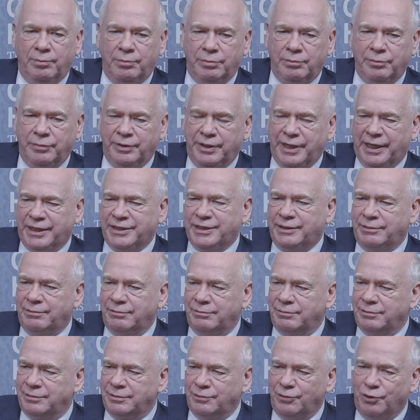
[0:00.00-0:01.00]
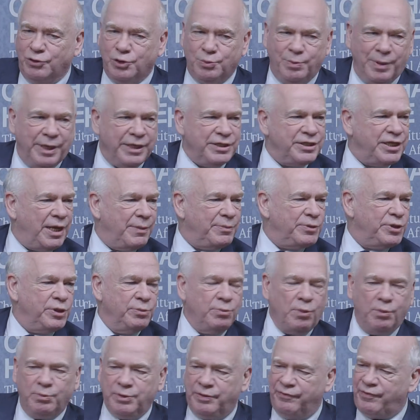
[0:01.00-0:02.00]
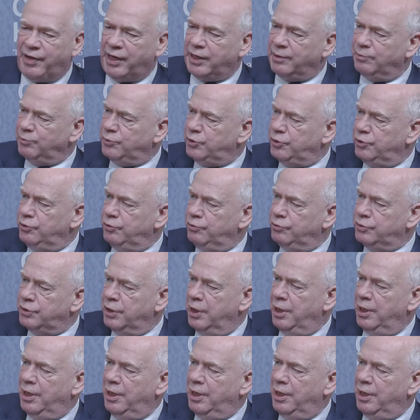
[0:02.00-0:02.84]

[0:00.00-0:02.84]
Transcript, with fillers: with the ex notable exception Mumdavad Adam, Tooze,